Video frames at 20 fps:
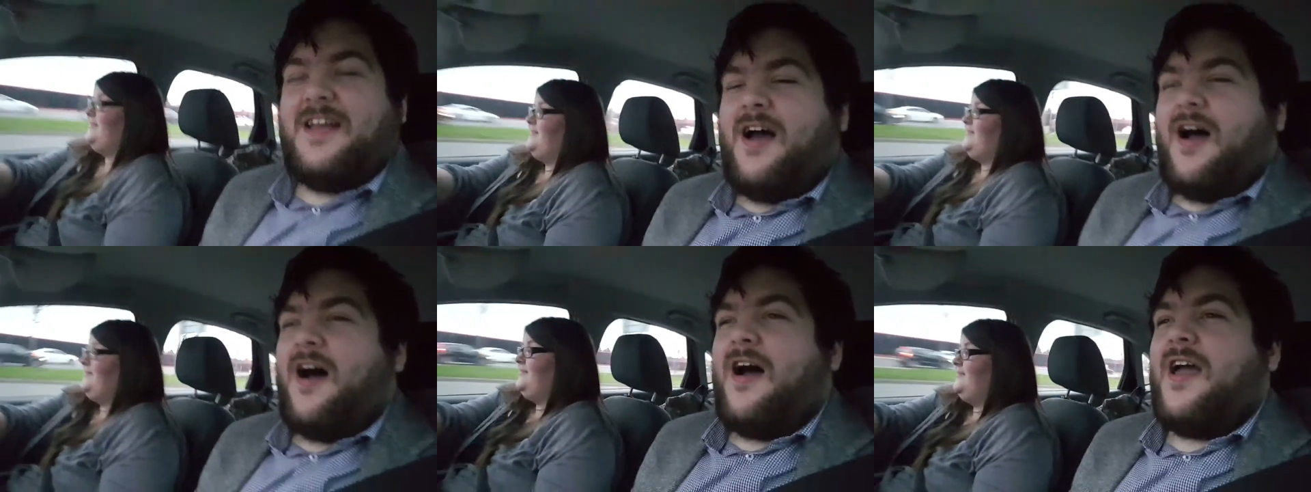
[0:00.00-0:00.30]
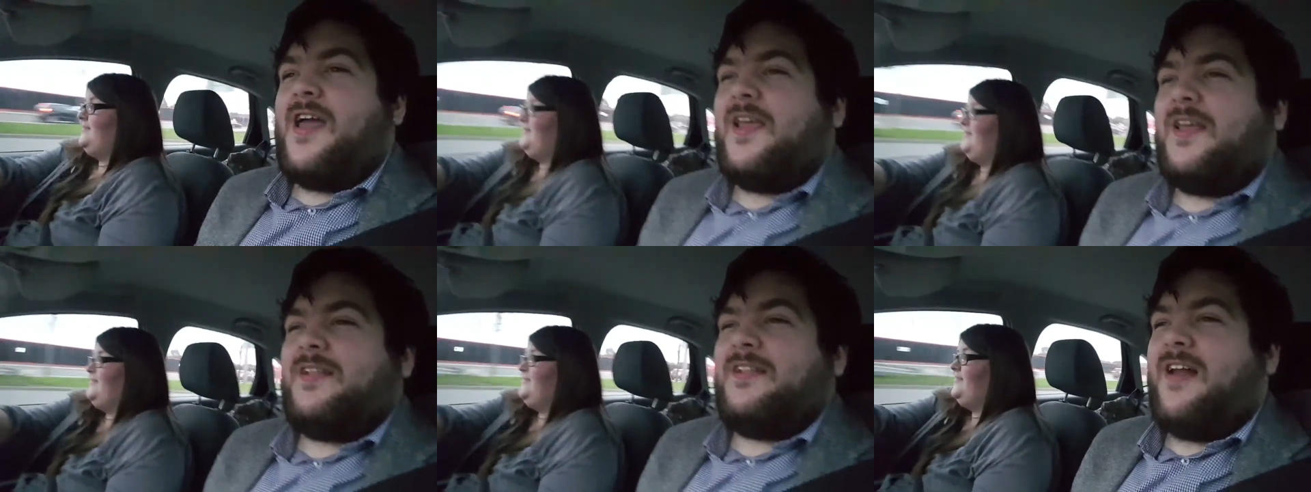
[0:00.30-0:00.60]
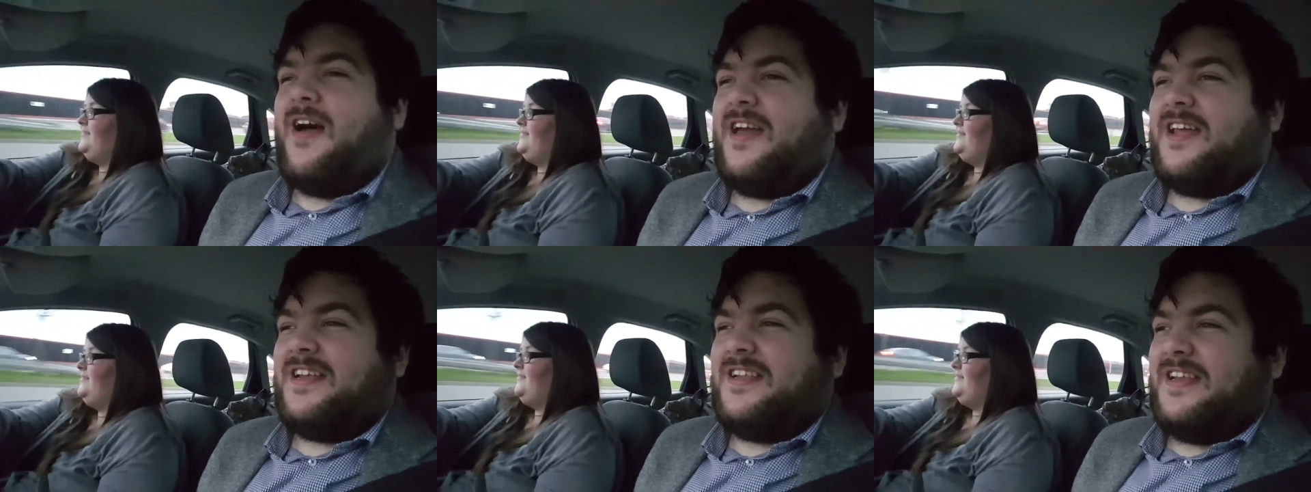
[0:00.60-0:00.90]
Speaker 1: I,
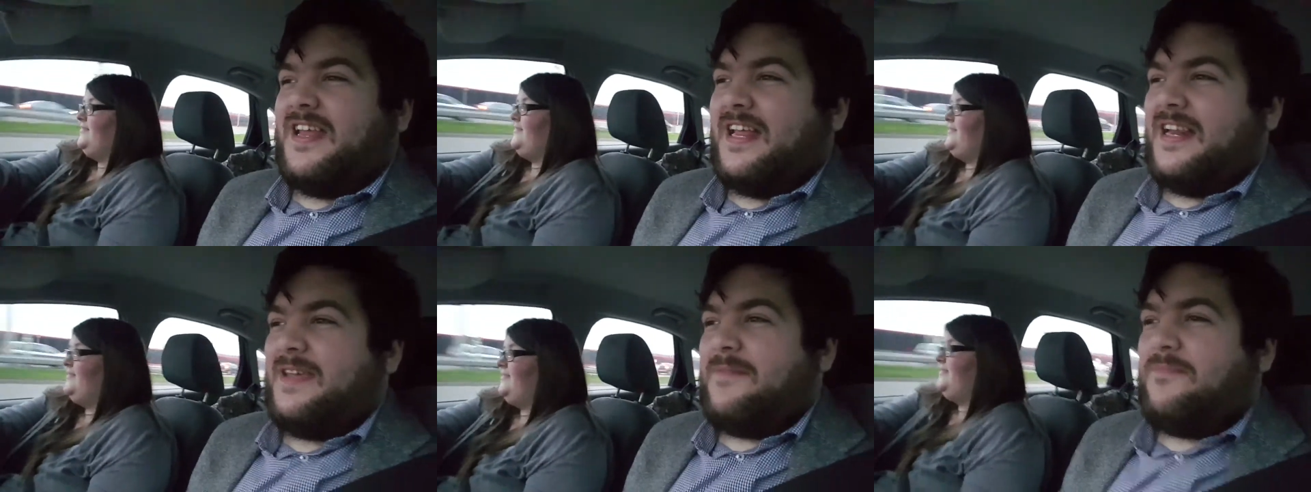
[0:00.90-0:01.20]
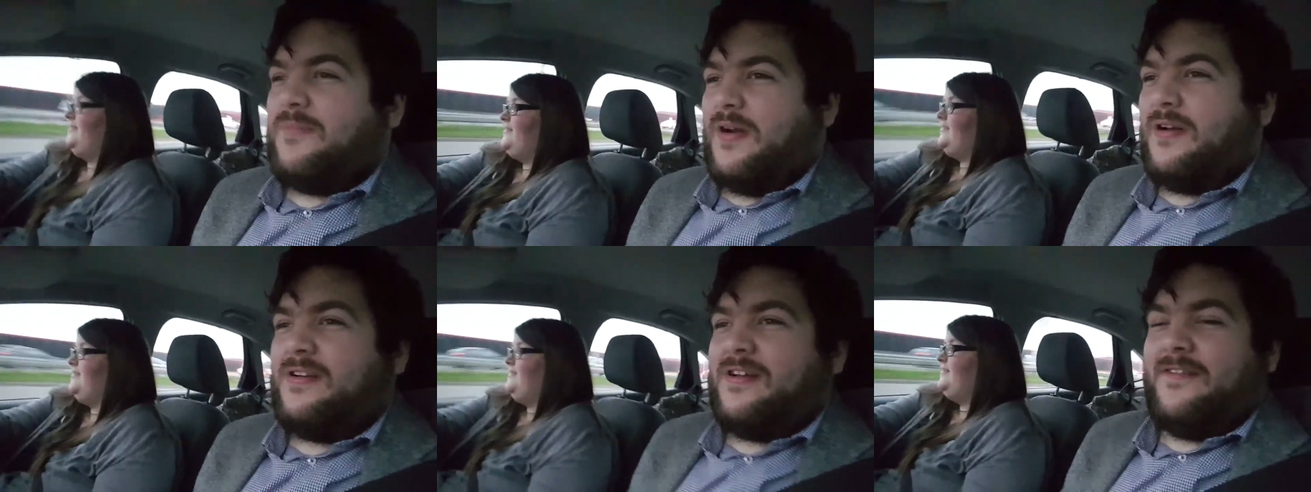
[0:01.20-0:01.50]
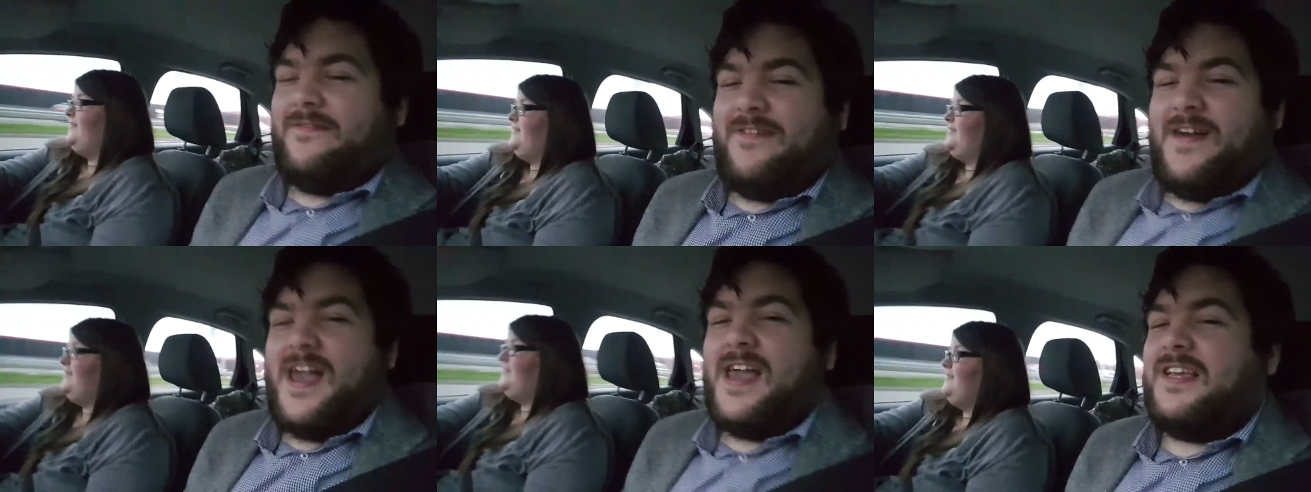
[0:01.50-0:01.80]
like, nearly broke her
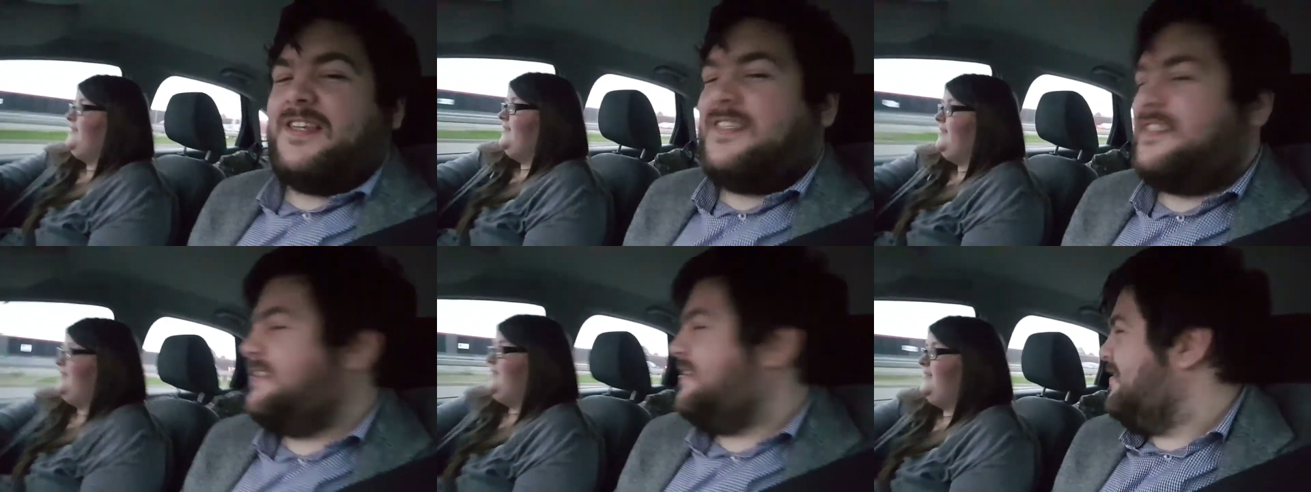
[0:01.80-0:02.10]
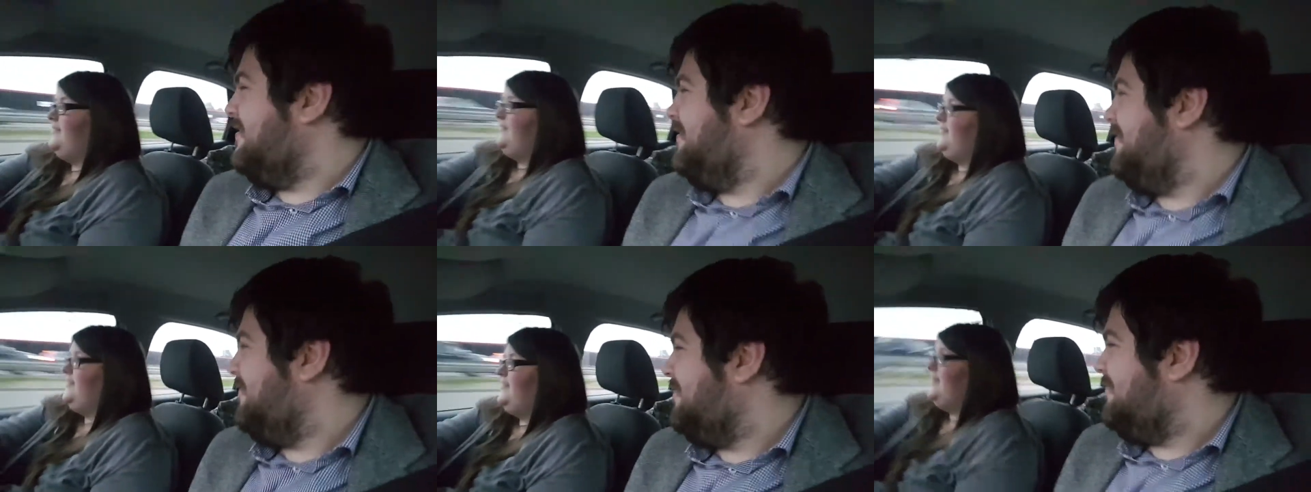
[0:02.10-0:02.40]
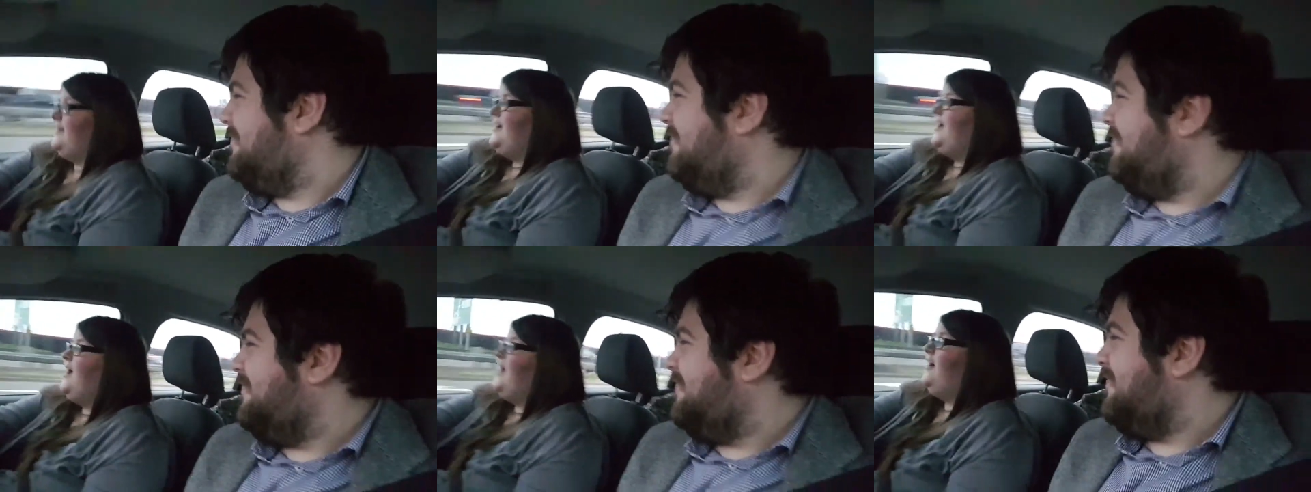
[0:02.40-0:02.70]
face
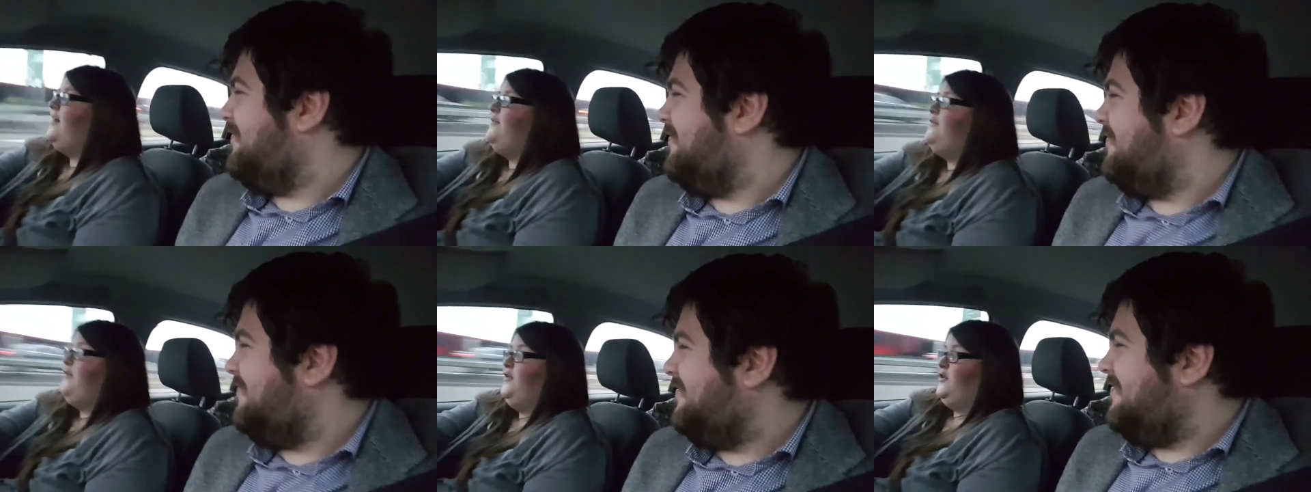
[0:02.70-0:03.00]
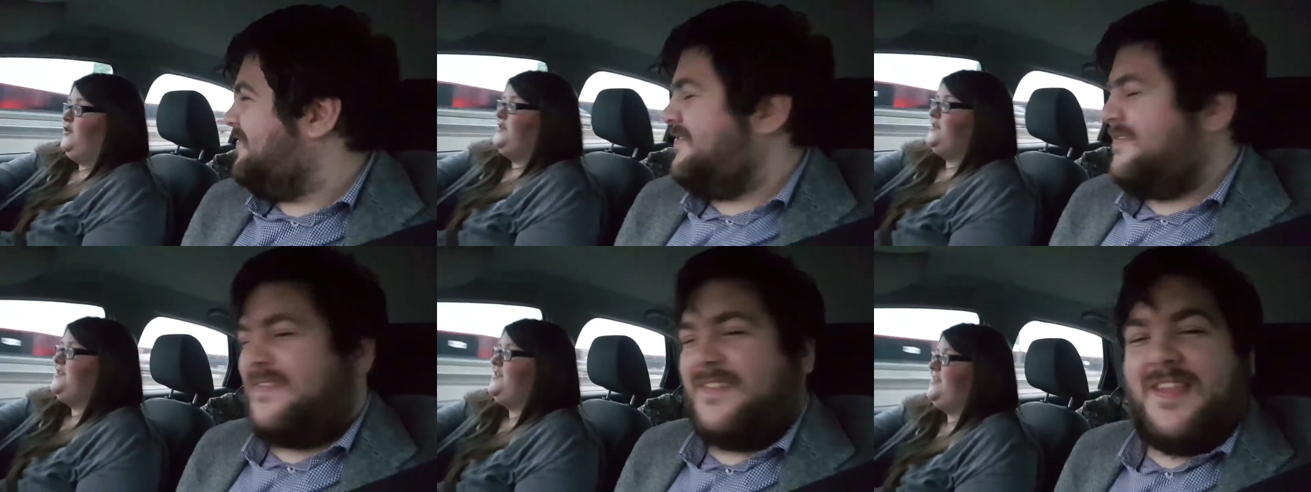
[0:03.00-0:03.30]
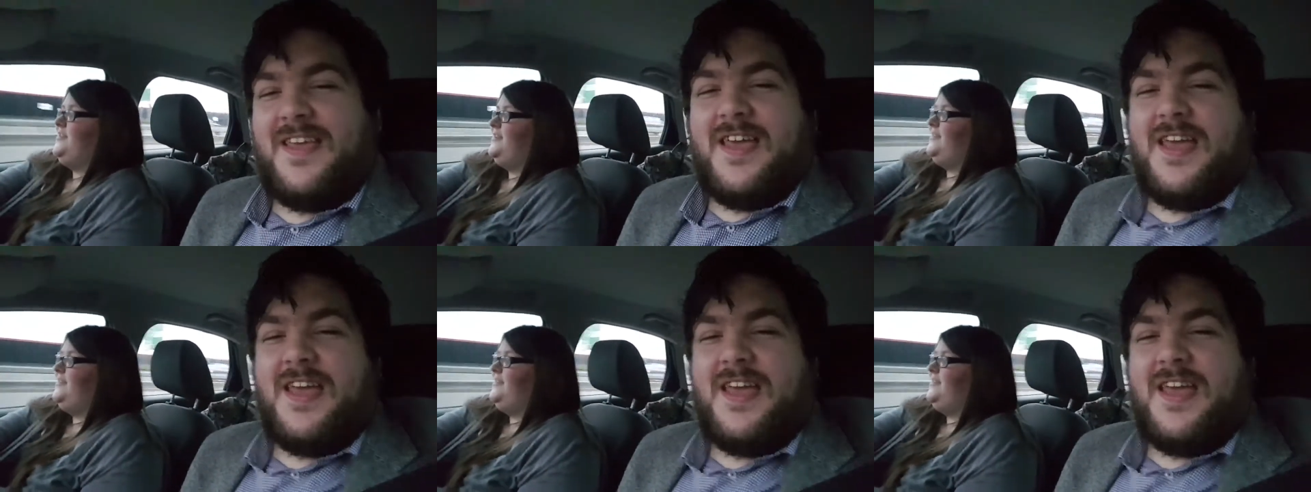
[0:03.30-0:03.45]
foot.